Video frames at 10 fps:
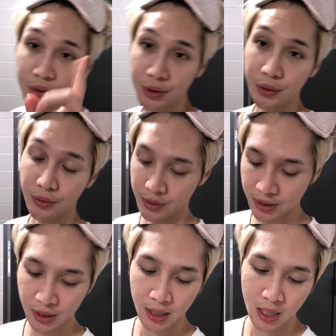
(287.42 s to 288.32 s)
do
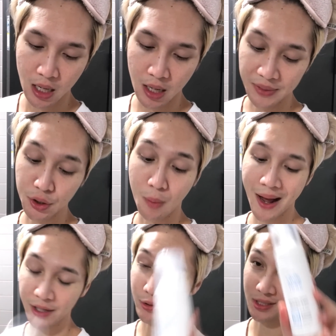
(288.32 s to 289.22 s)
use um, and don't
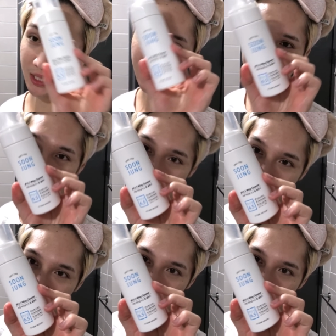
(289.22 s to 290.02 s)
mind using it as the Etude